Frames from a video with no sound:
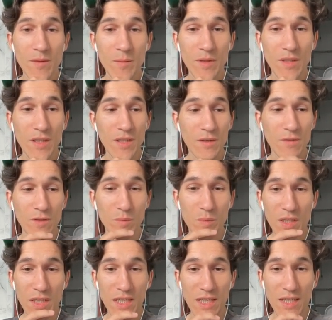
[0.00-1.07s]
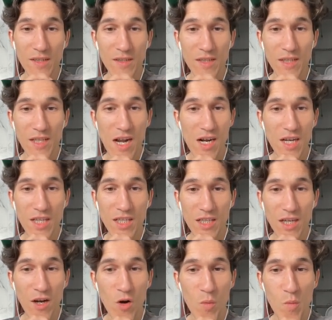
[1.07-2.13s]
he will be uh,
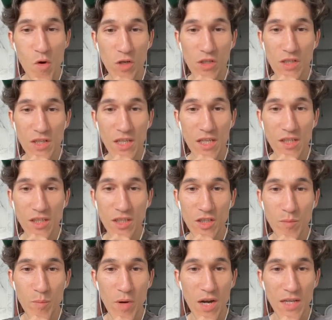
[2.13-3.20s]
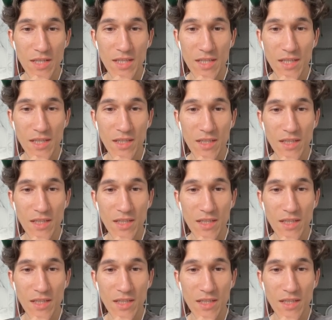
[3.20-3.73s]
targeting our most sacred spots.